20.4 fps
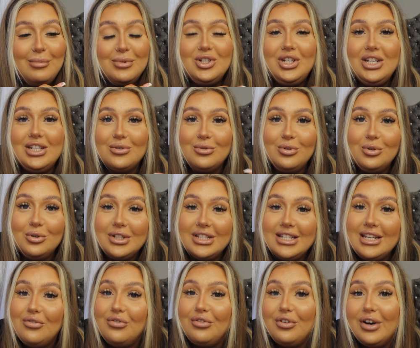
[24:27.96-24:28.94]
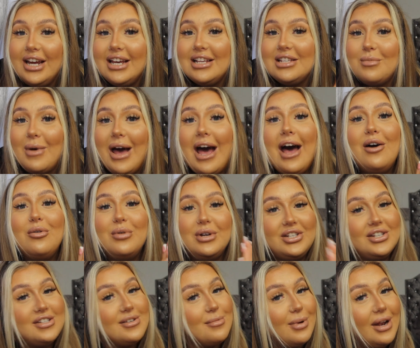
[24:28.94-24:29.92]
She's cruelty-free as well,
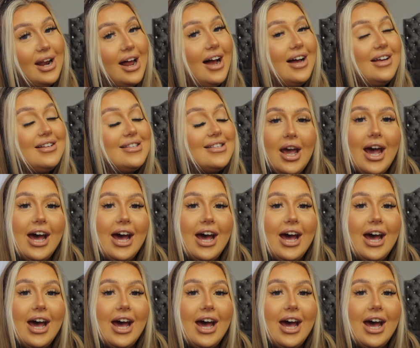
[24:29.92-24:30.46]
which is a plus.